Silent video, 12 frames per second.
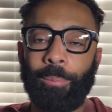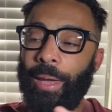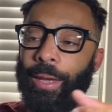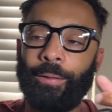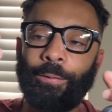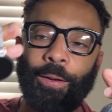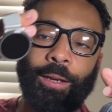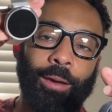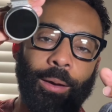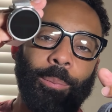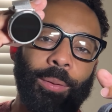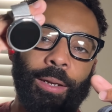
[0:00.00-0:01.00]
And,
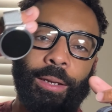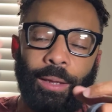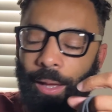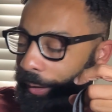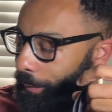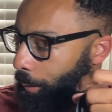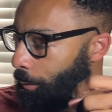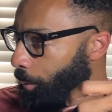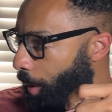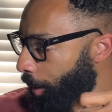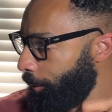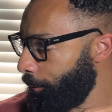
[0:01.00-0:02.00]
if you're
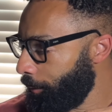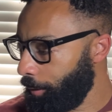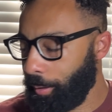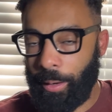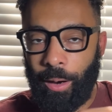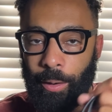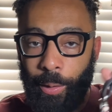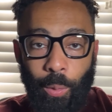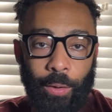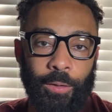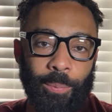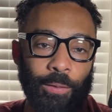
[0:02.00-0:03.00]
going somewhere
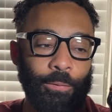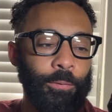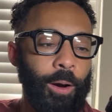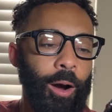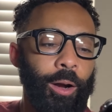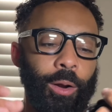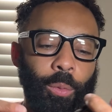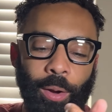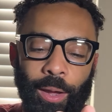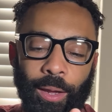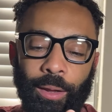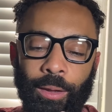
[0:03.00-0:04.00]
and you put
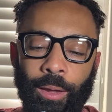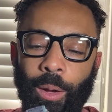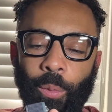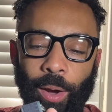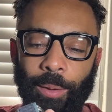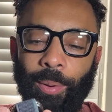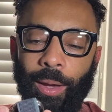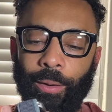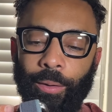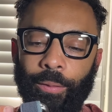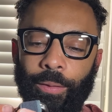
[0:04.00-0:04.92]
directions in your phone,